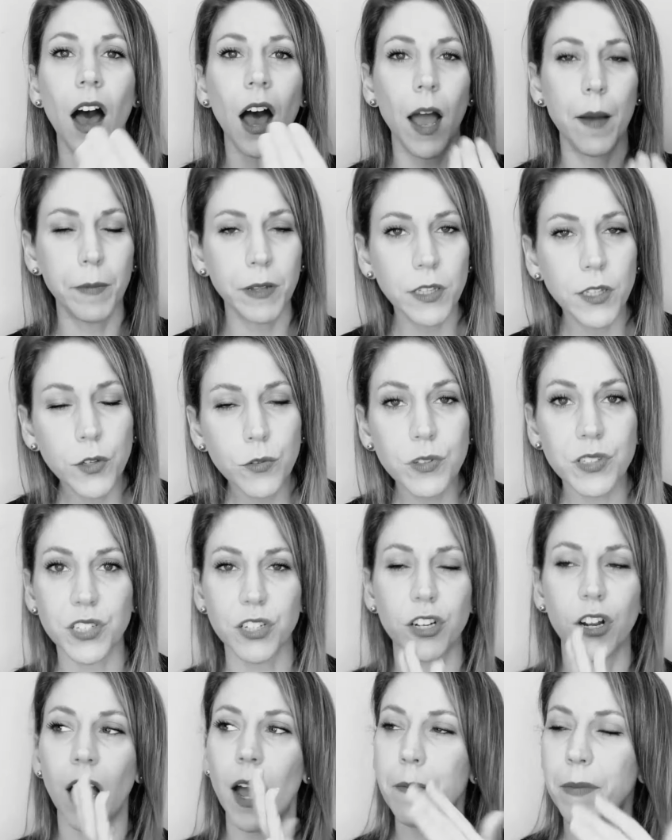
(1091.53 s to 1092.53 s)
I'm a
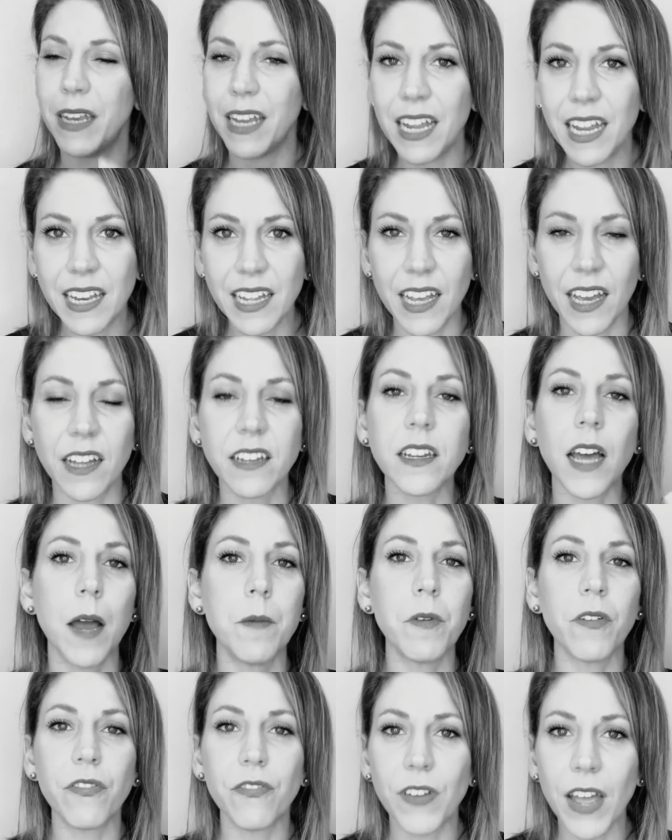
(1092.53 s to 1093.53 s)
loser, I'm an idiot,
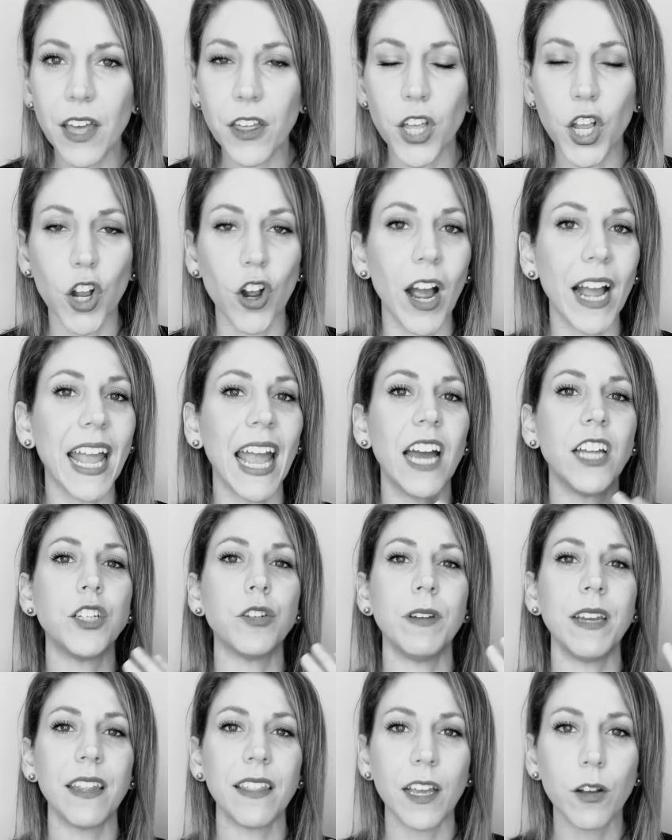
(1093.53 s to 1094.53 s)
I'm a failure, I can't
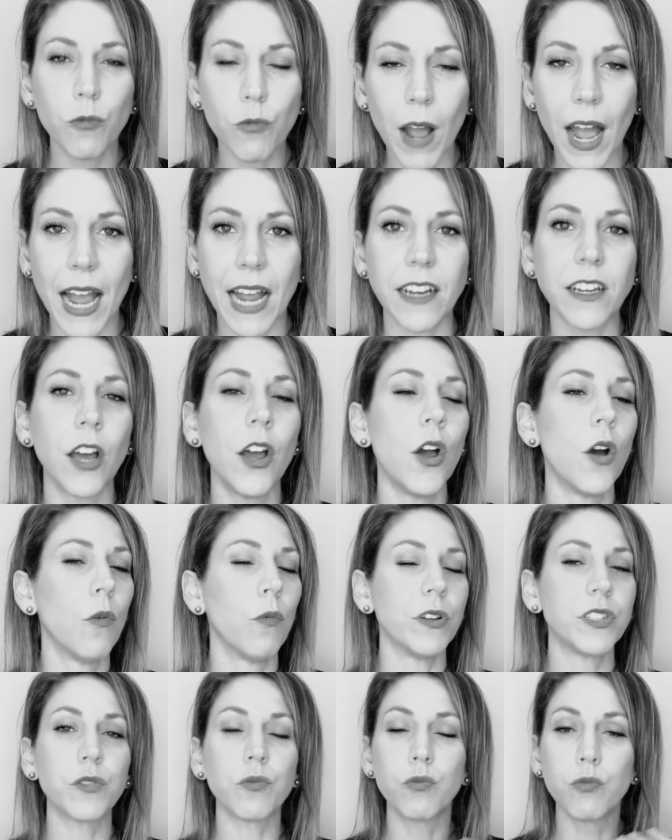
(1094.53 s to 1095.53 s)
do anything right.
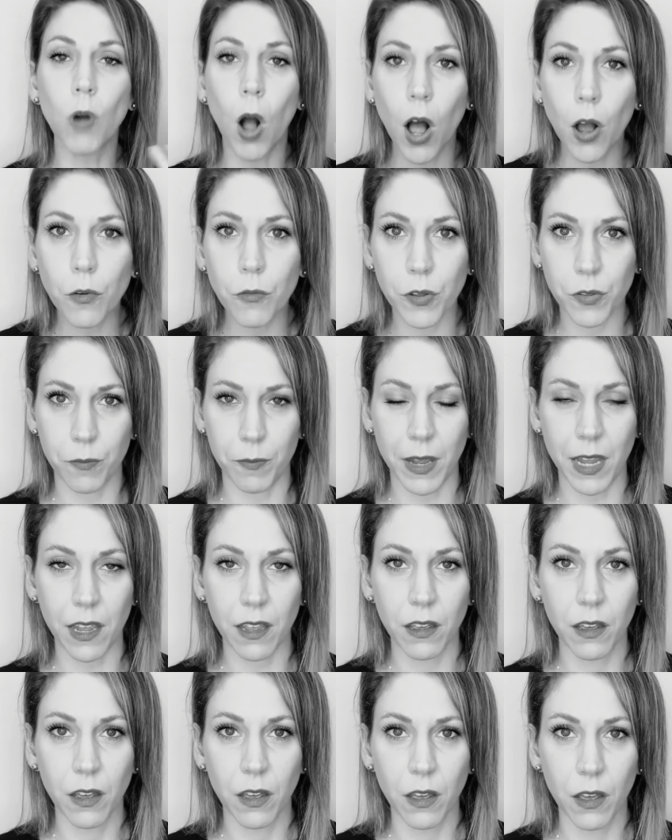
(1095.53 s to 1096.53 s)
What's wrong with
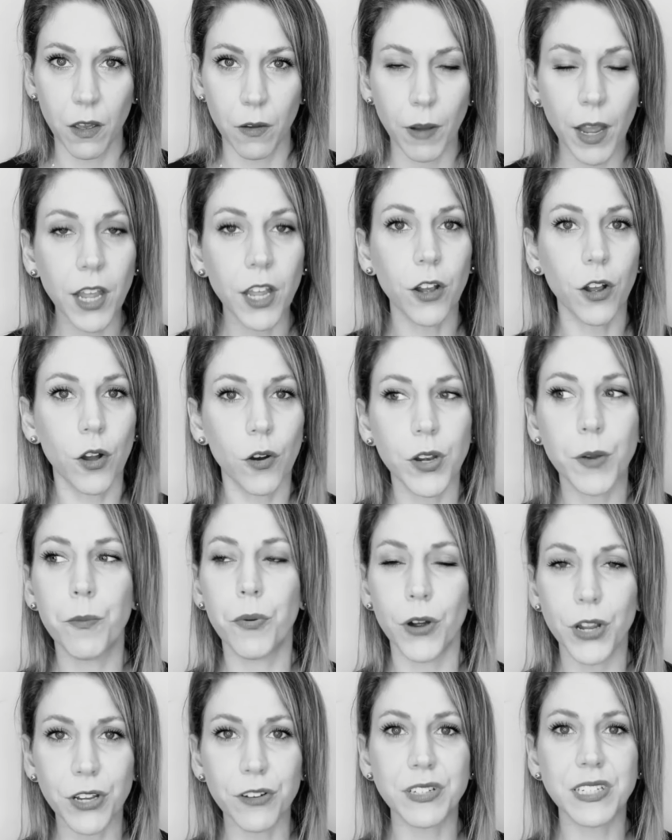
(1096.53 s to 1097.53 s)
me? Right? You're going to
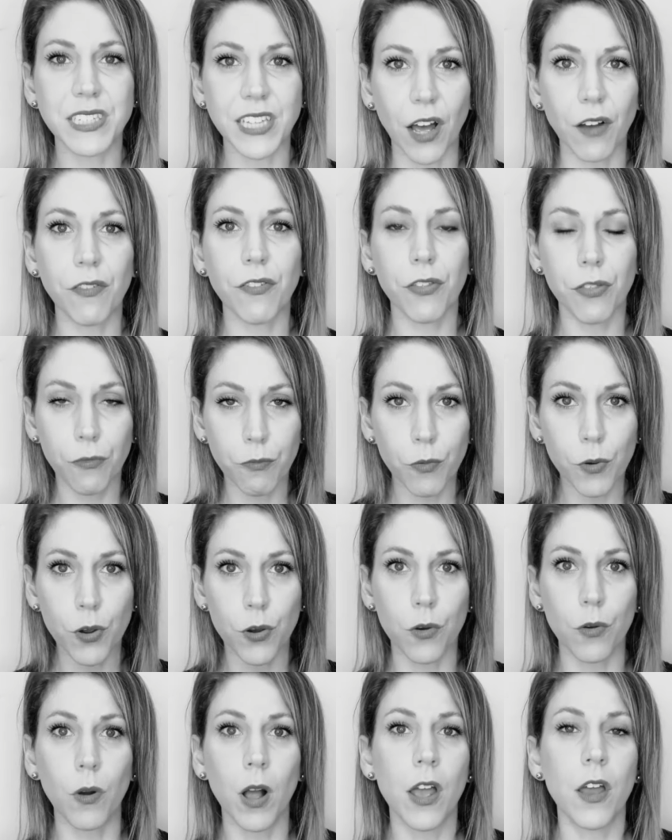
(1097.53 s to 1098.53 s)
put yourself
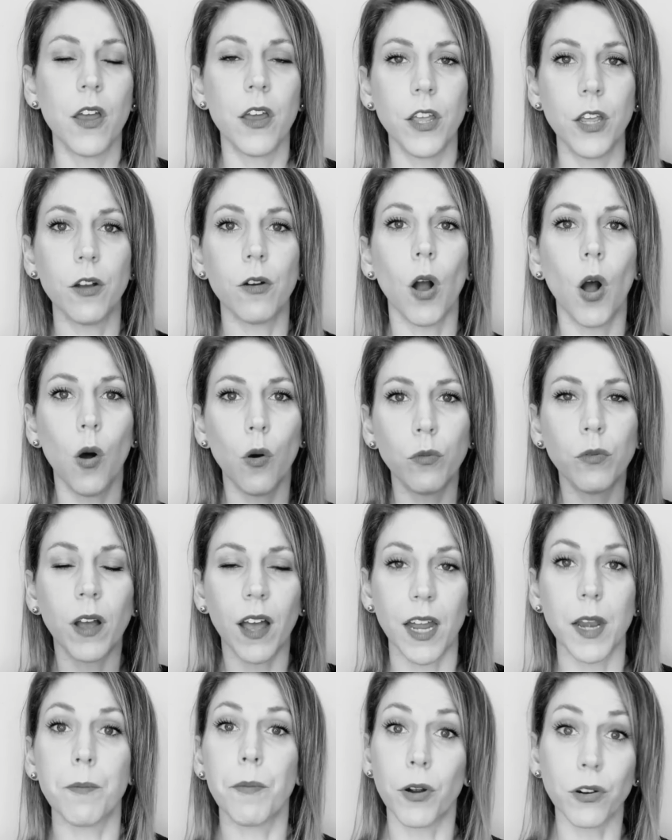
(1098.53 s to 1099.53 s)
through your own
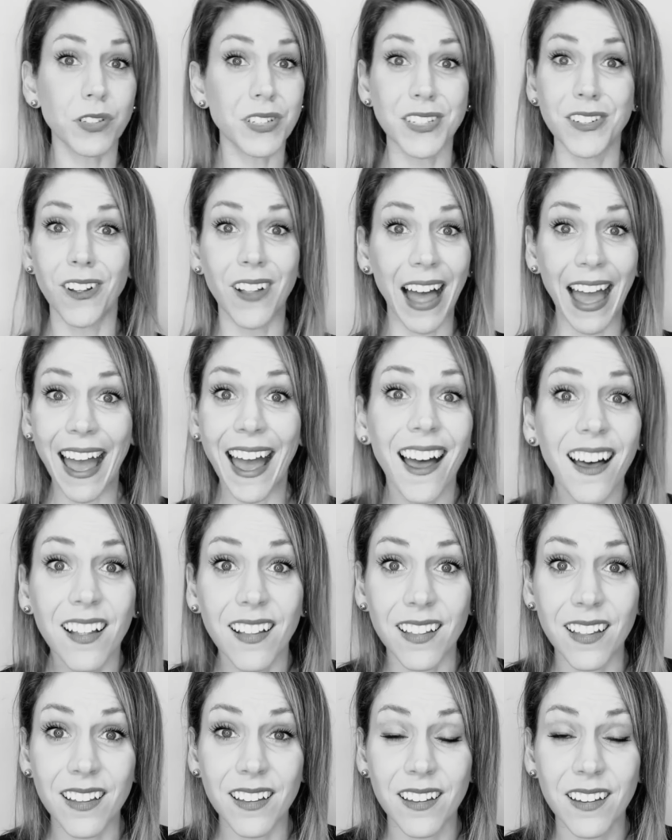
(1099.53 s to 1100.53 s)
kind of personal
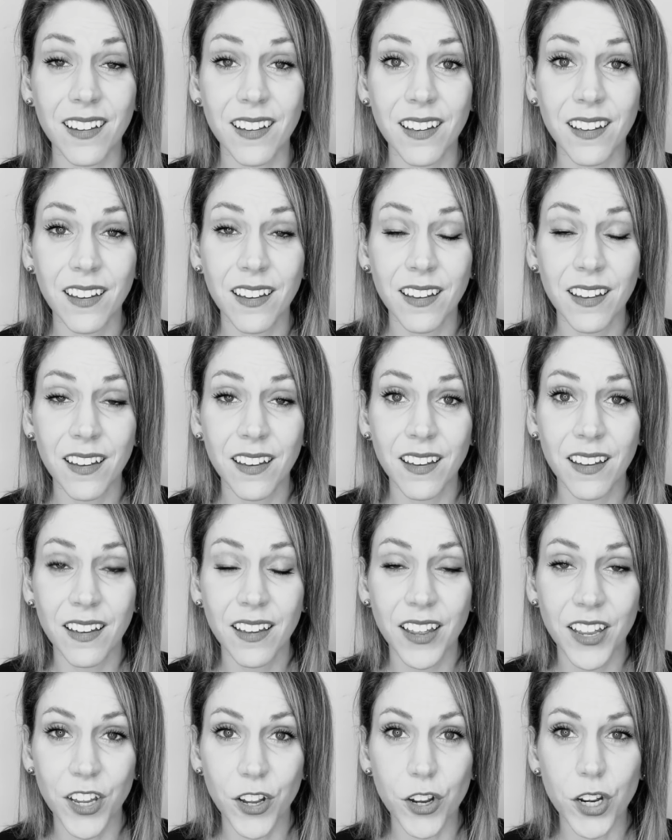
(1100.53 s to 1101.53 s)
hell.
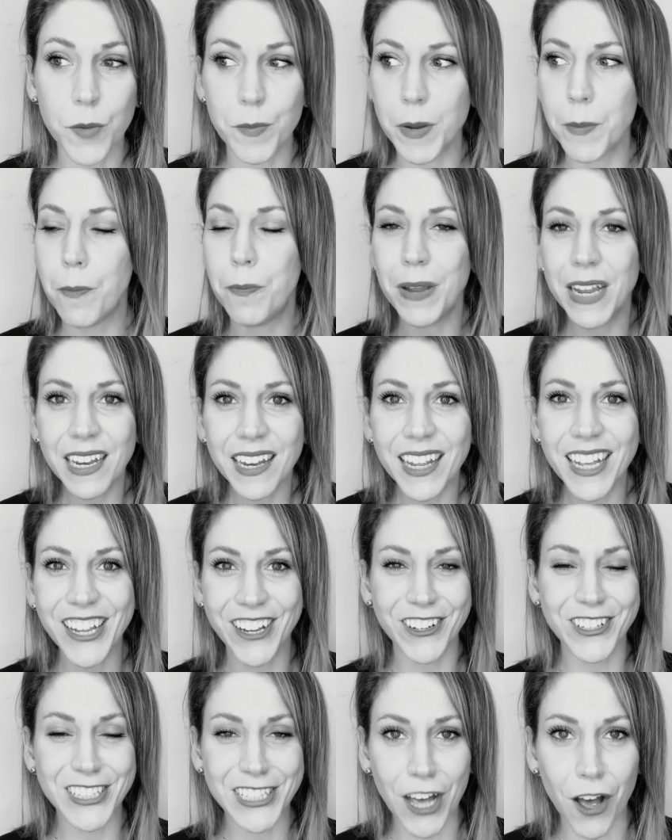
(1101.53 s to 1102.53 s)
You're going to be beating
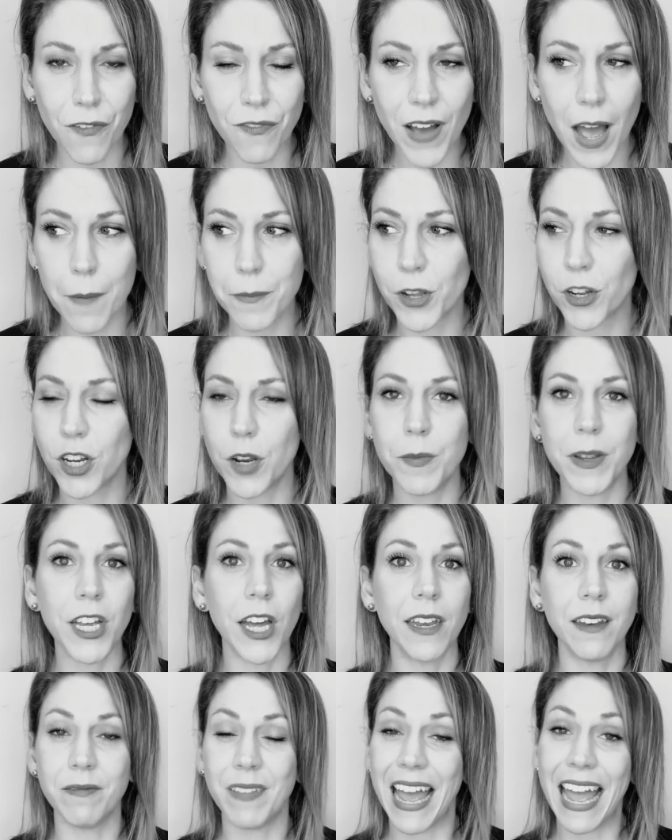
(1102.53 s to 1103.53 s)
yourself up. You're going to be
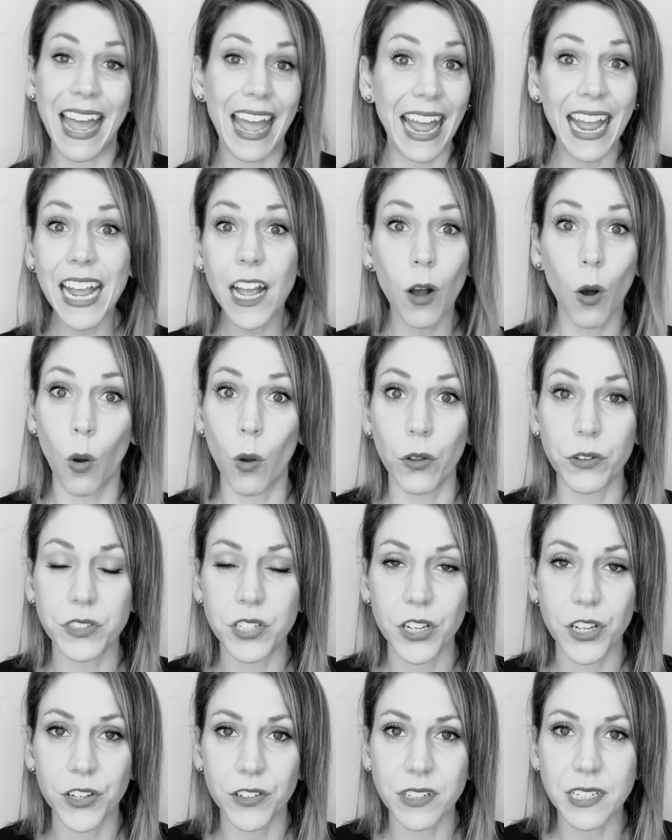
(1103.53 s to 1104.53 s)
an a hole
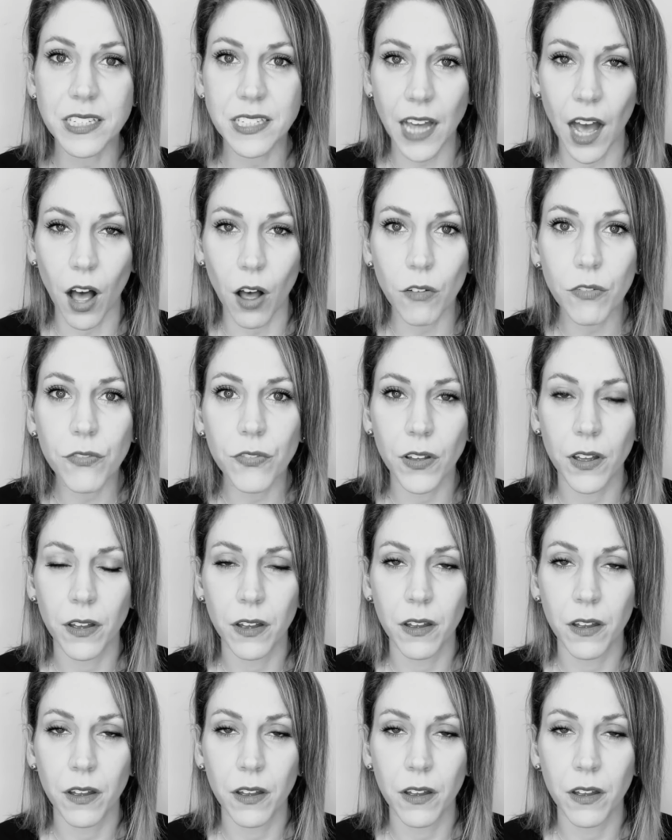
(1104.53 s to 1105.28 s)
to yourself